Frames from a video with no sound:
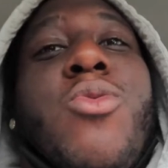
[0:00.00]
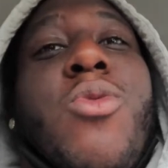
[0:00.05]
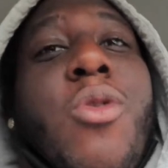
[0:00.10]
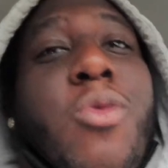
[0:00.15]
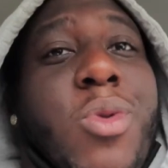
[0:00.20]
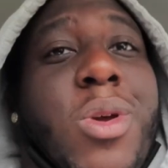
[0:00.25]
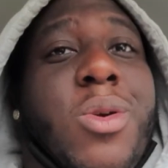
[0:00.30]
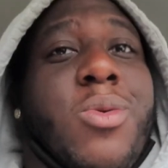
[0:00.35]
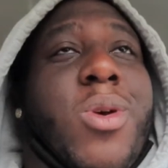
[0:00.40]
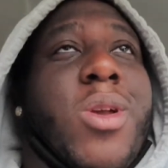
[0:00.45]
what
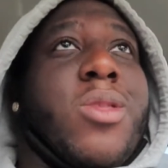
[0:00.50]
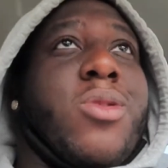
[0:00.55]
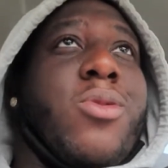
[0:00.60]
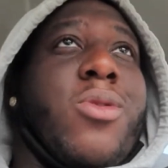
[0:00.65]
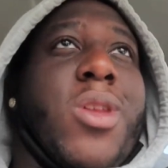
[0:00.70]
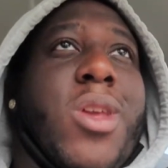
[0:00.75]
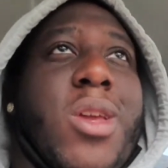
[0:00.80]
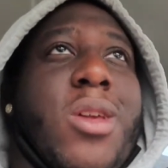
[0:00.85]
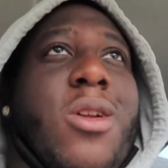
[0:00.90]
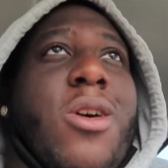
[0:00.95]
we went through to
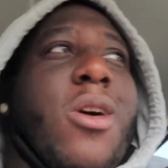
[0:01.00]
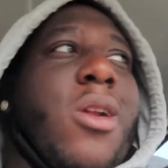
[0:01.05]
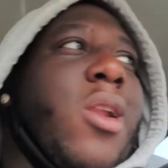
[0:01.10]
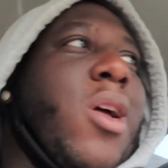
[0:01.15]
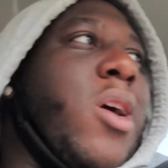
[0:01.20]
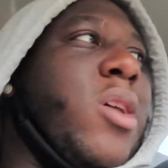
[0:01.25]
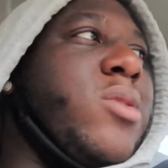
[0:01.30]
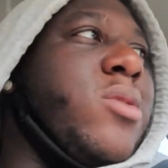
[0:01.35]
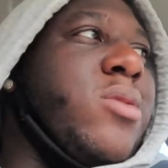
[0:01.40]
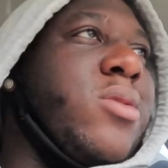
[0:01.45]
get our
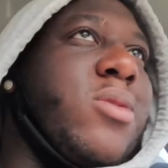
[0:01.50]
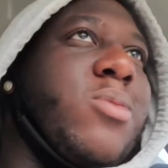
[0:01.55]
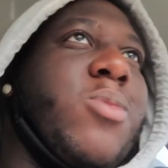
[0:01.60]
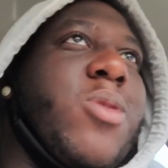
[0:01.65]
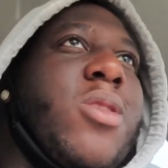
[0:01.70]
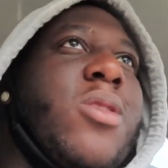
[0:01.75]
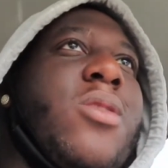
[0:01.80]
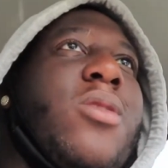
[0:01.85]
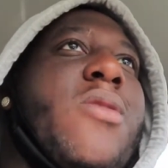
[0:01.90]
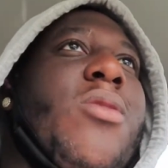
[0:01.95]
license,
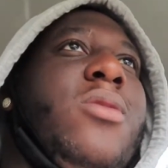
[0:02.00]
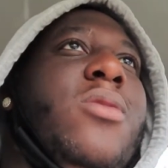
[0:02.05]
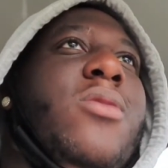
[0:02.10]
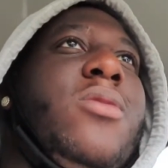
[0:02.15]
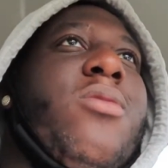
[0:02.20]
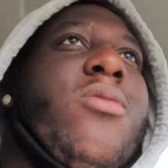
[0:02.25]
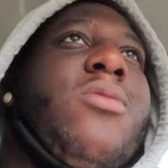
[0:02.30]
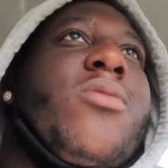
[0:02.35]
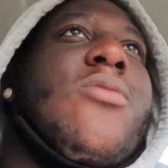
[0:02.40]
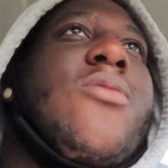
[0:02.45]

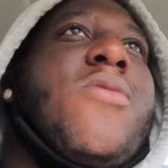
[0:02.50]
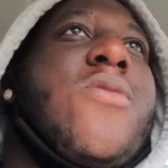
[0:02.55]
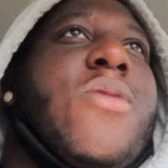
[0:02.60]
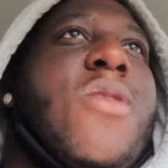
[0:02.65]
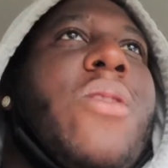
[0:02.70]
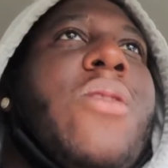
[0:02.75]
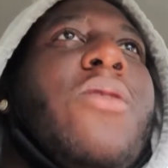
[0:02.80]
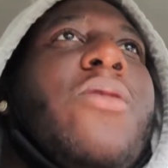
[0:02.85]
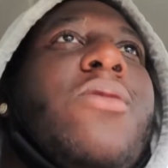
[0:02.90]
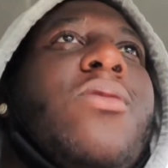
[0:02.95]
man.
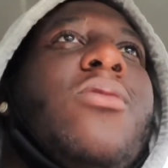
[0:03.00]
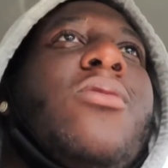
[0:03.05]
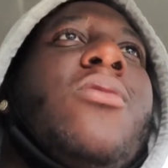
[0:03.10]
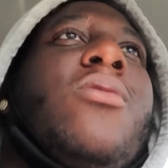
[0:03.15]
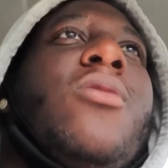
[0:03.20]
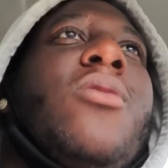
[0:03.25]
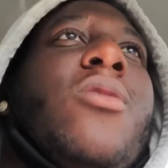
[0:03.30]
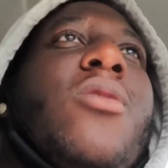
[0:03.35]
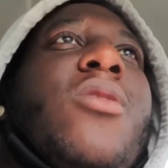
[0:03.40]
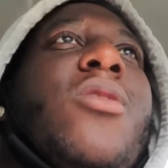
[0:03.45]

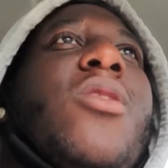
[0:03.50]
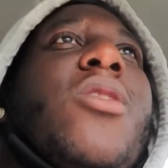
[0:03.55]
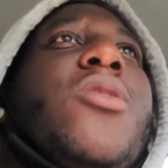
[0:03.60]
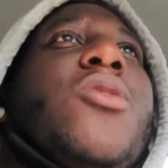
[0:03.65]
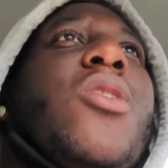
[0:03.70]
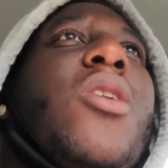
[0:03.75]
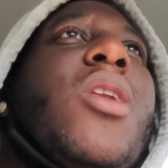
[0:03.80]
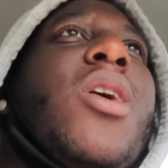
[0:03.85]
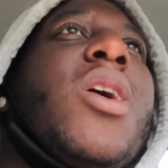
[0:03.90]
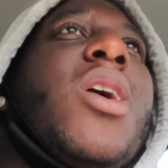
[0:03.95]
So that's
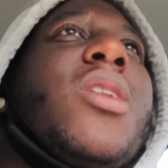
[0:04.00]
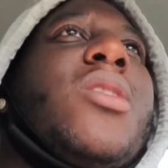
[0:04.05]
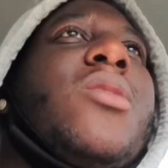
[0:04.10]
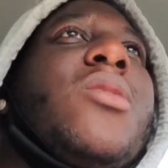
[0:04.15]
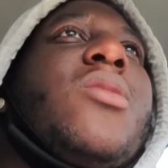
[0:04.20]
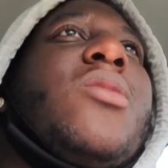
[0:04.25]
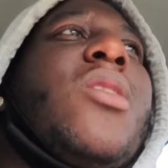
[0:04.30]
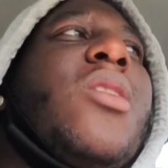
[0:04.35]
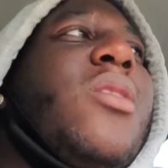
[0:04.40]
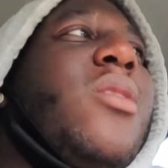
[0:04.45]
all I got to
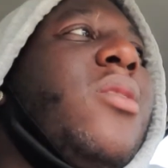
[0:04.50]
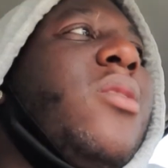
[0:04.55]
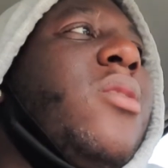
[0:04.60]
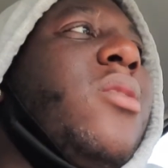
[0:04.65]
say.